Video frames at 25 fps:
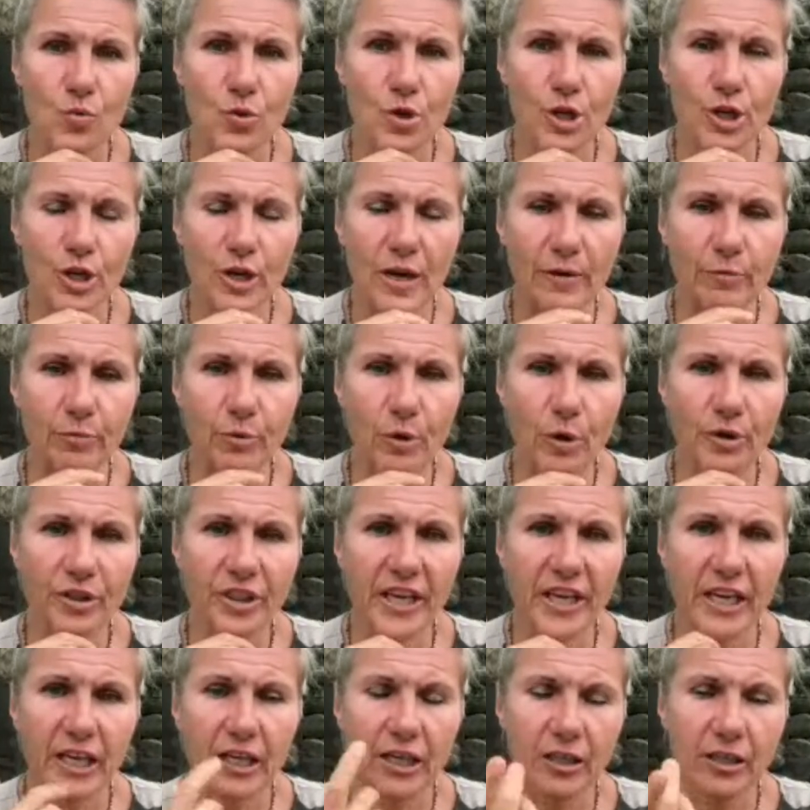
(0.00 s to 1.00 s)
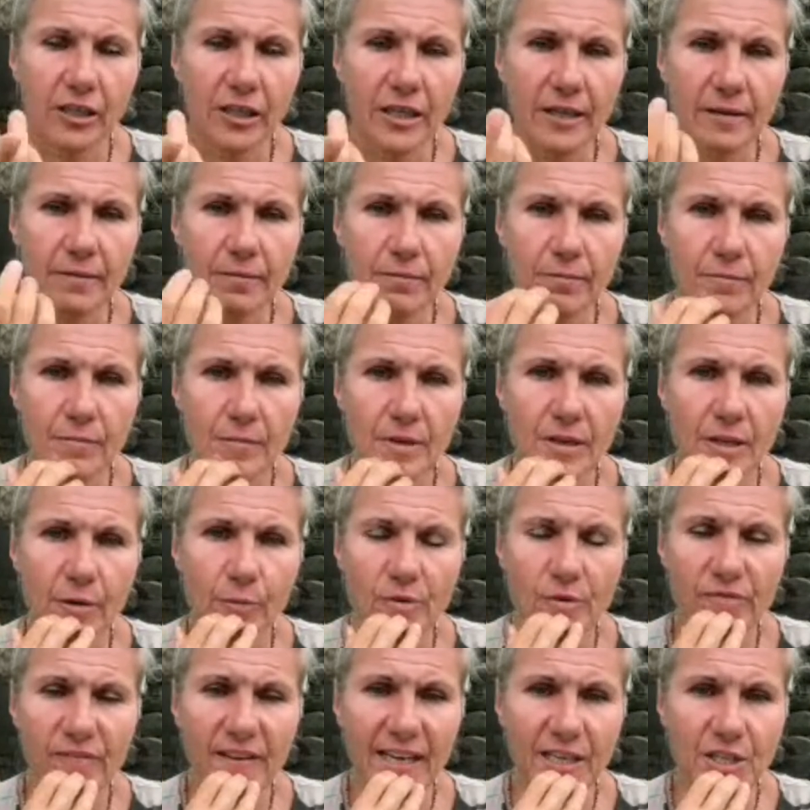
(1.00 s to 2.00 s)
I wrote there in the
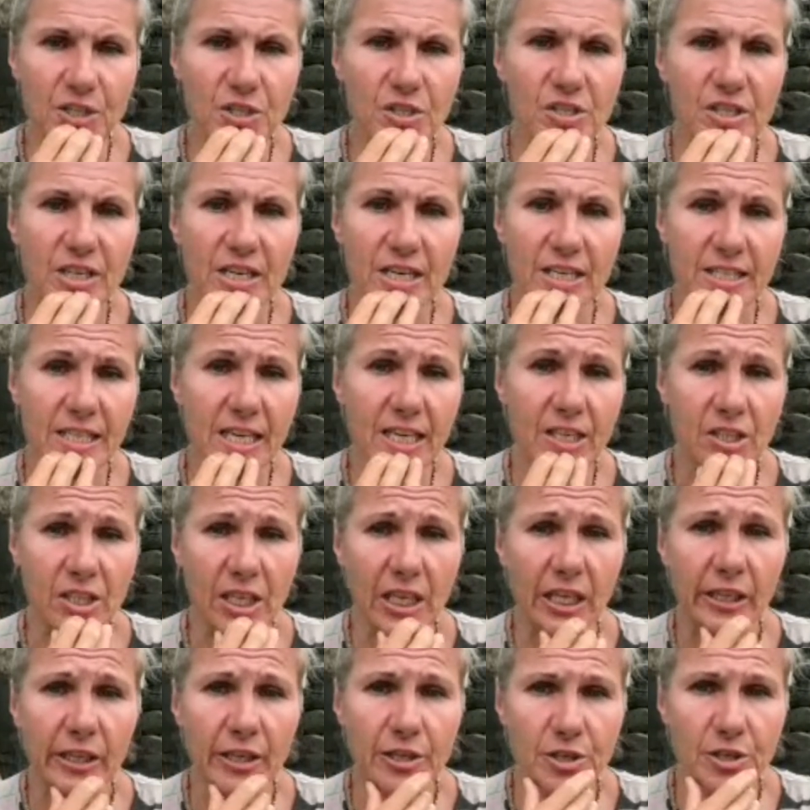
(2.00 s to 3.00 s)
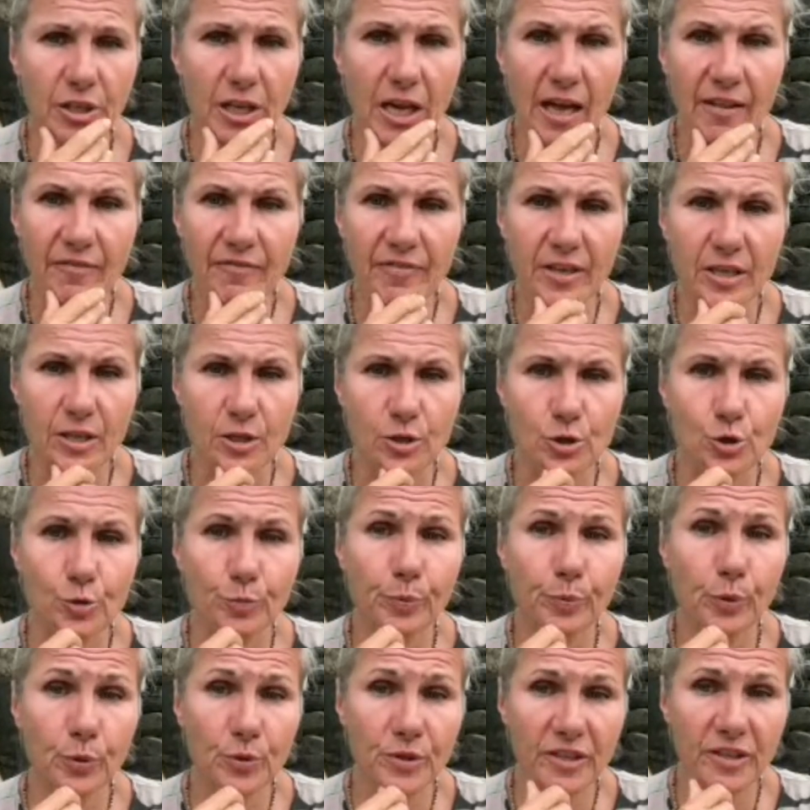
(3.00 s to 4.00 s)
reflections that it takes courage and confidence to
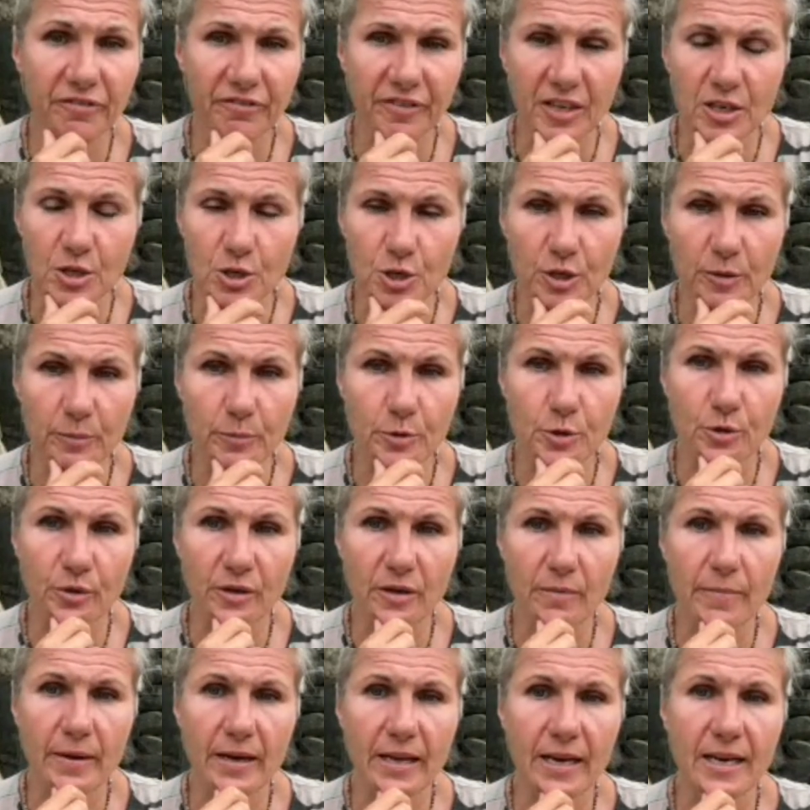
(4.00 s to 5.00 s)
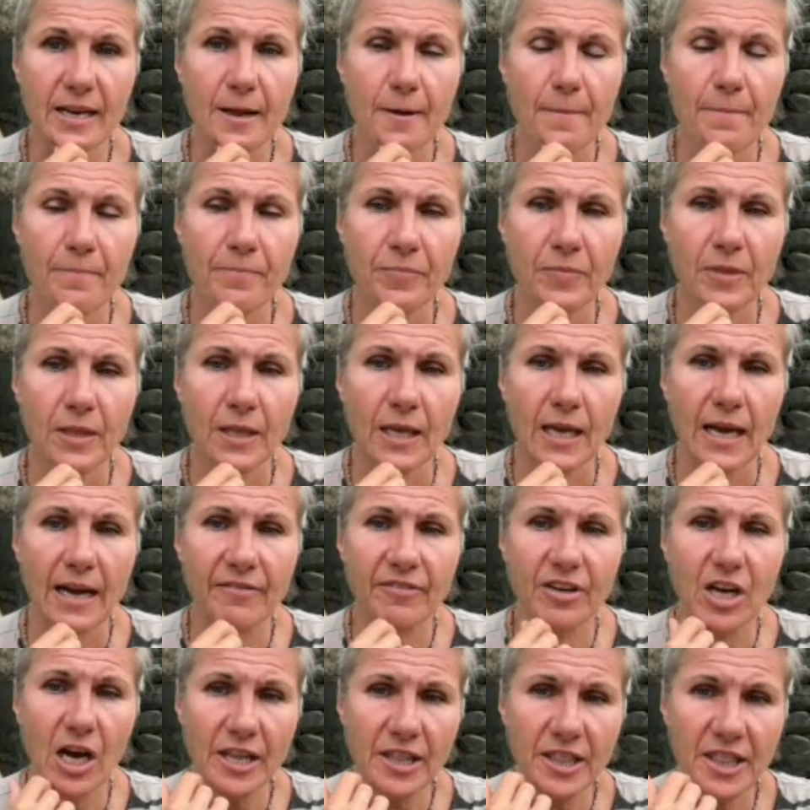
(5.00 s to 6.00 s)
prune the friendship tree, but I've
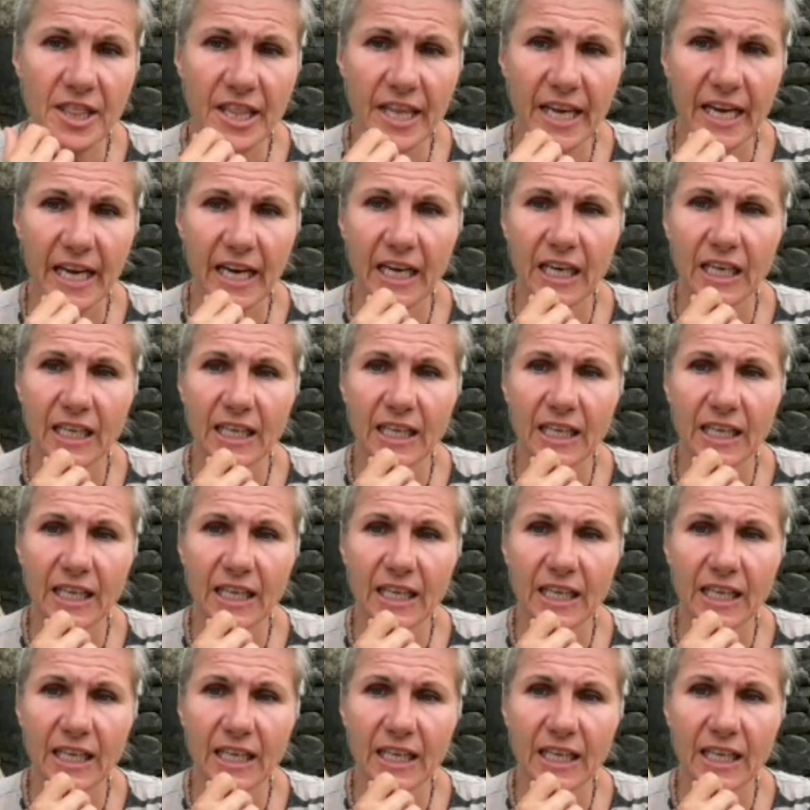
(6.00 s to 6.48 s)
gotten there.